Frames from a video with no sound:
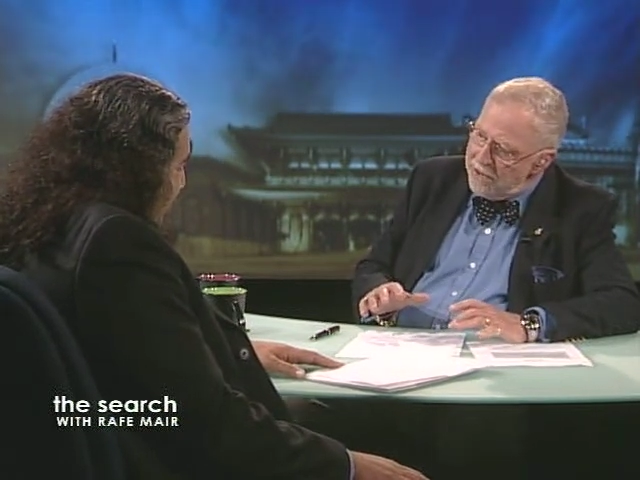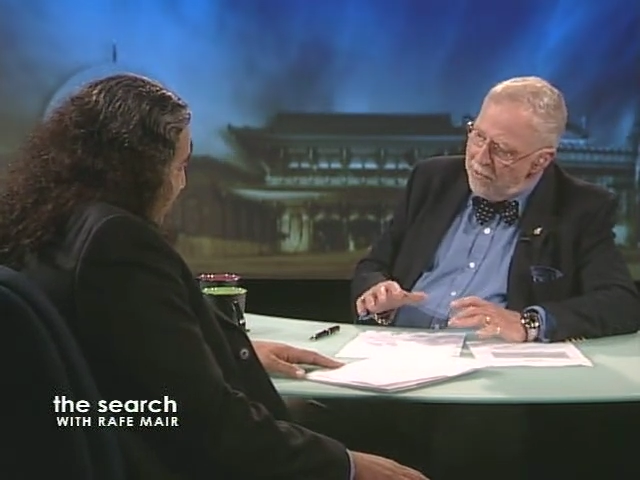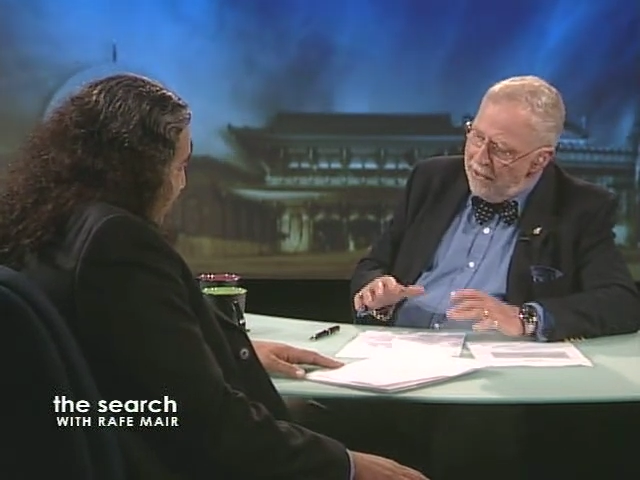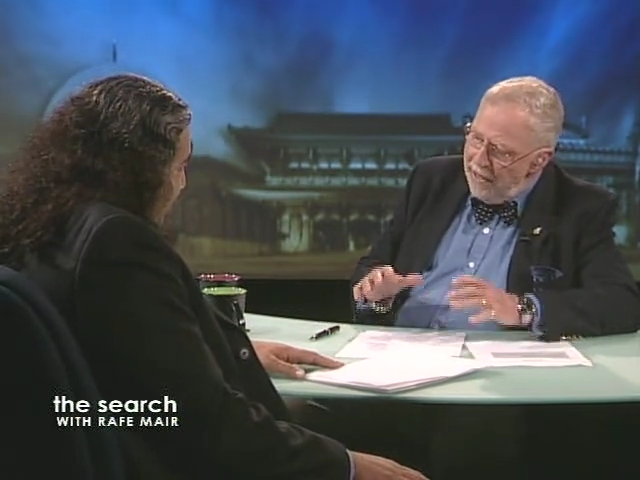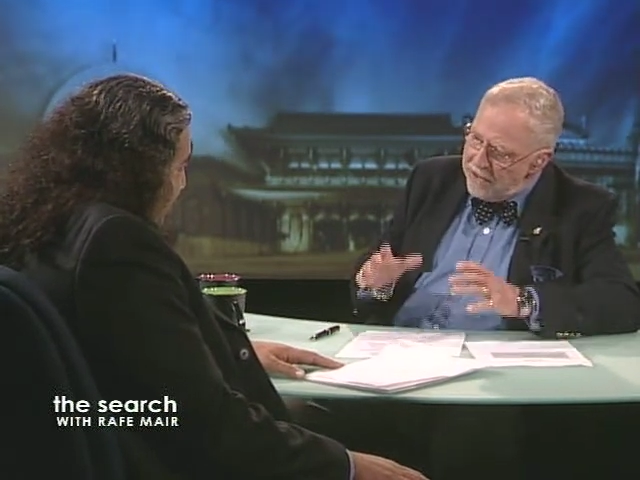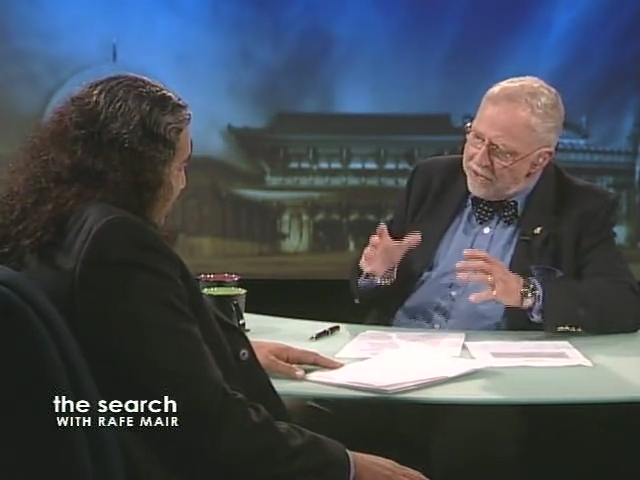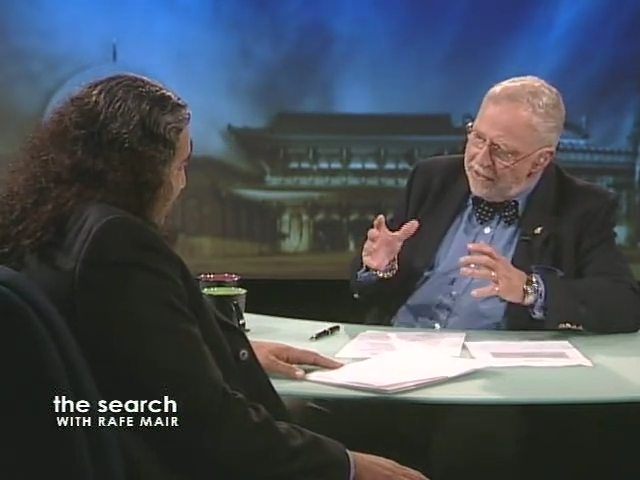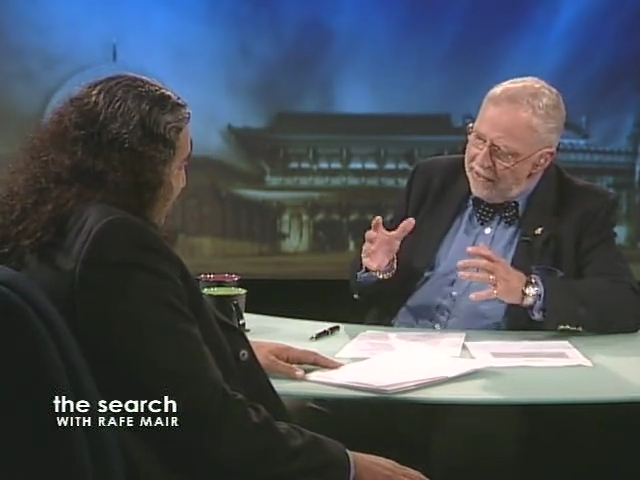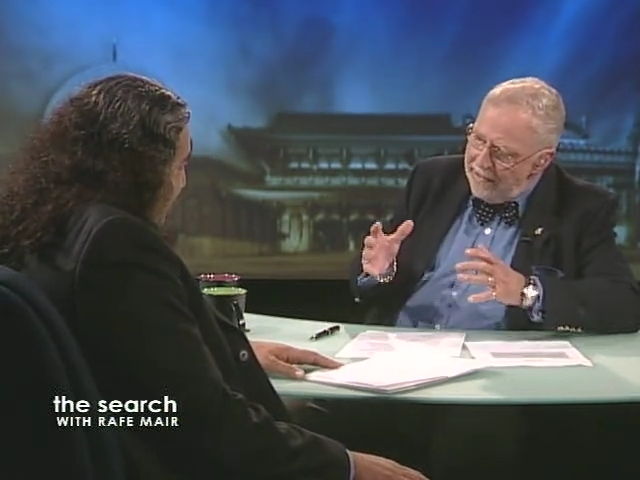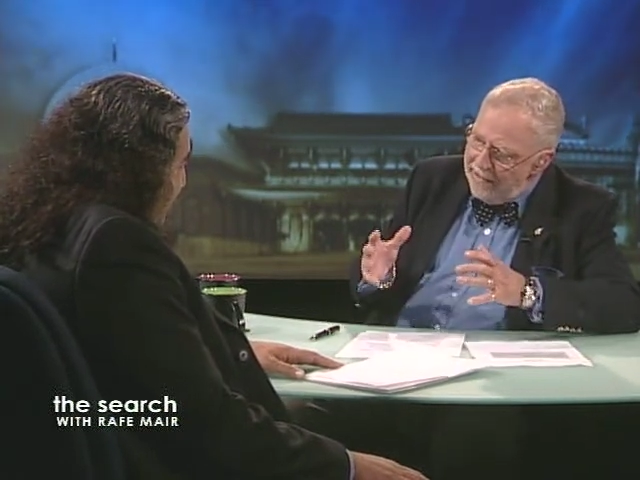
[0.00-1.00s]
Do I actually
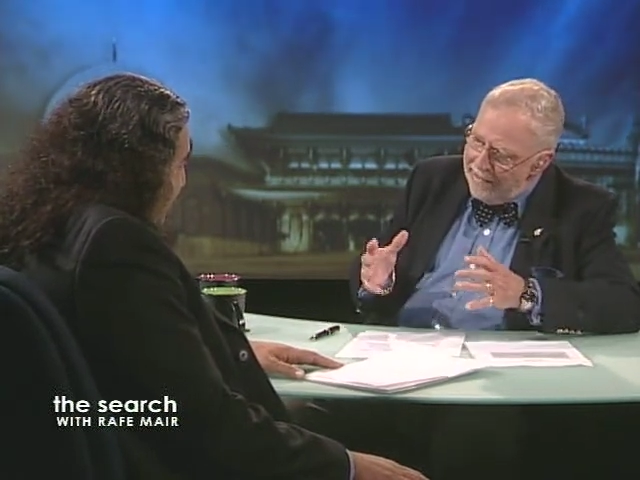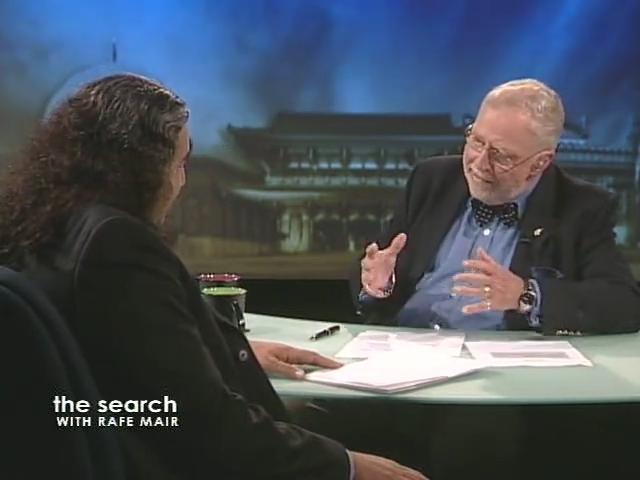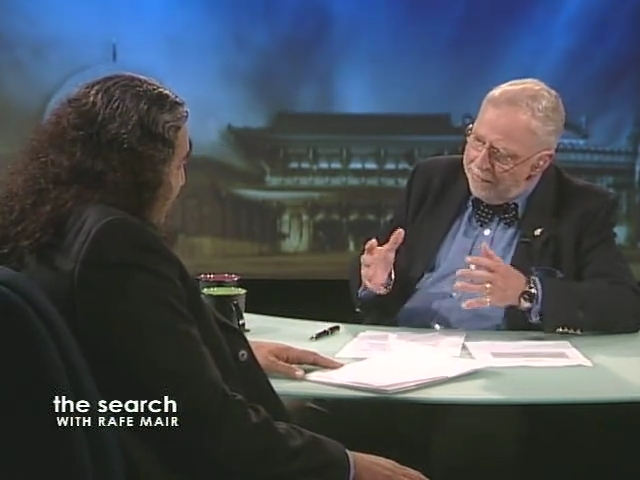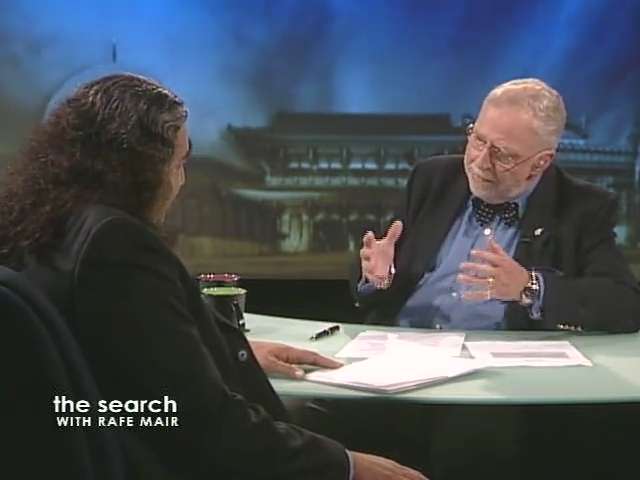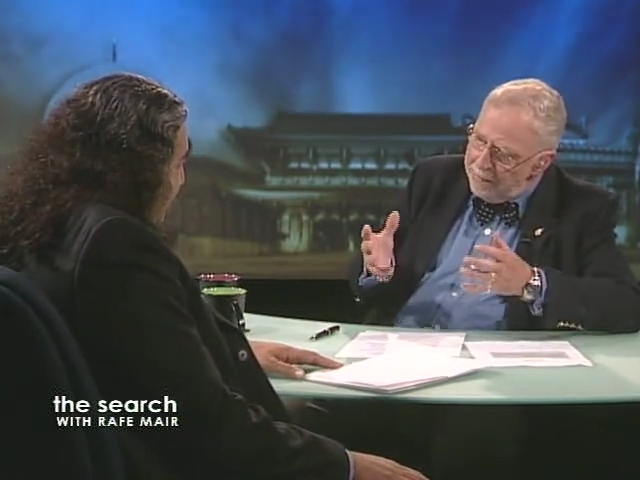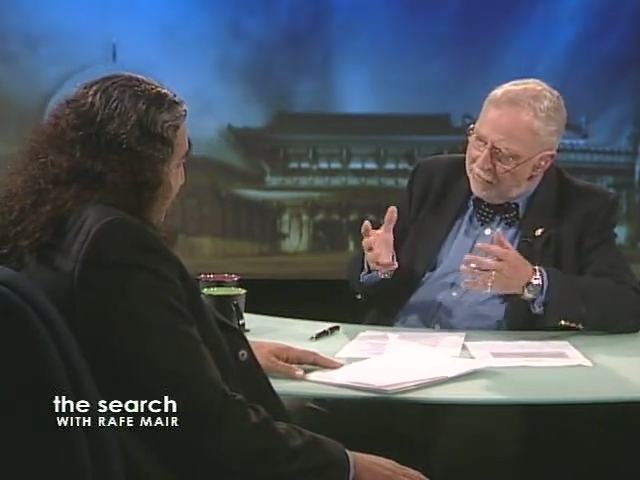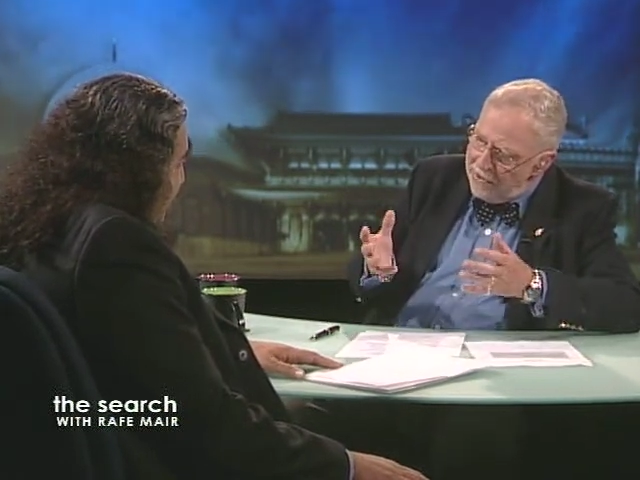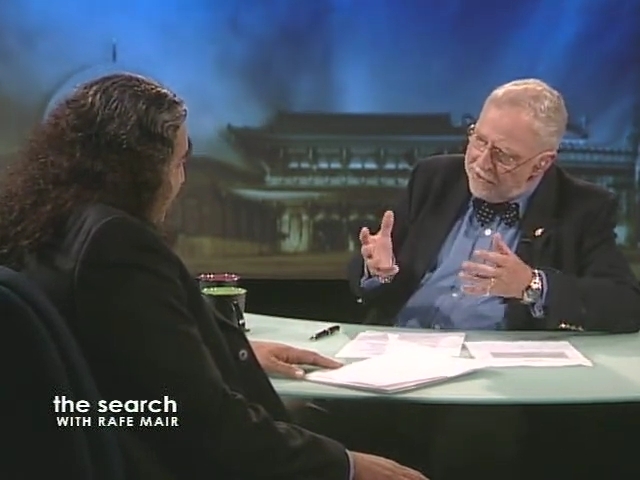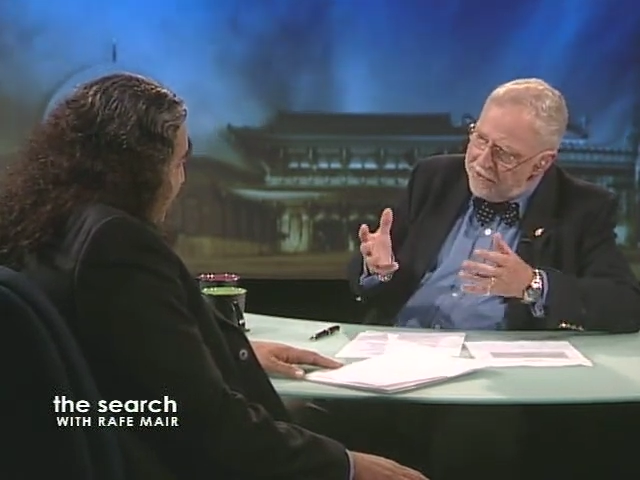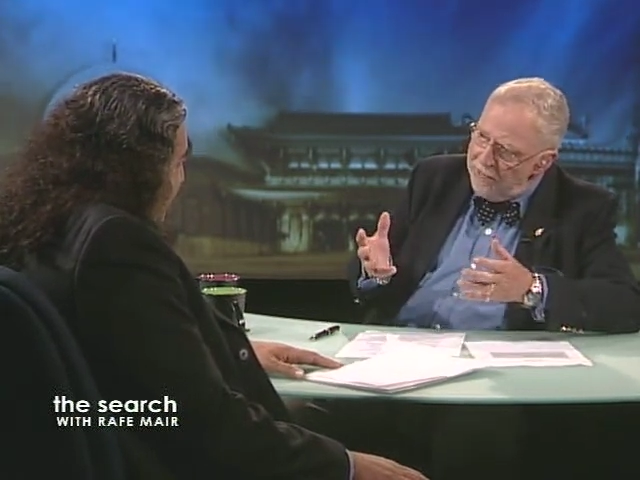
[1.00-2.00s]
get into the
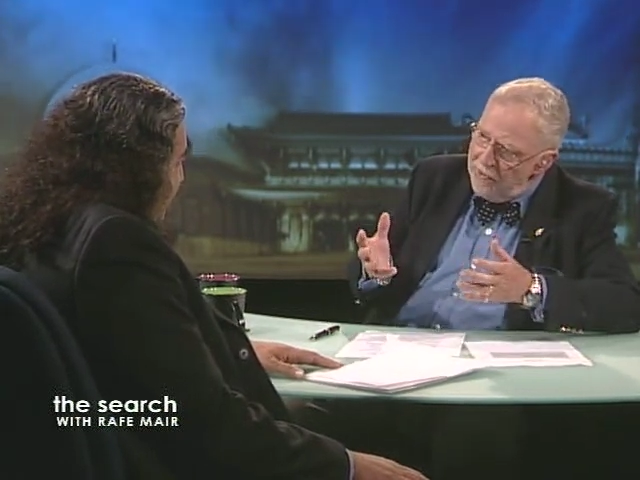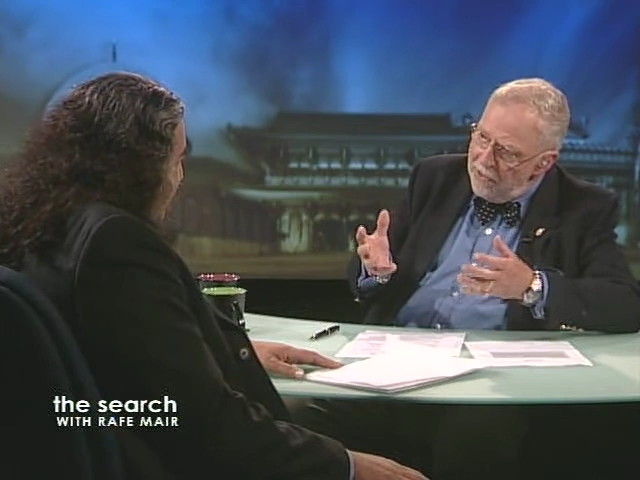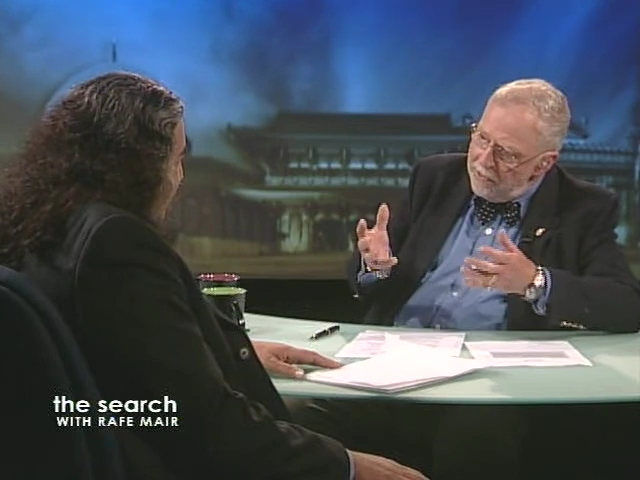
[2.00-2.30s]
presence of God?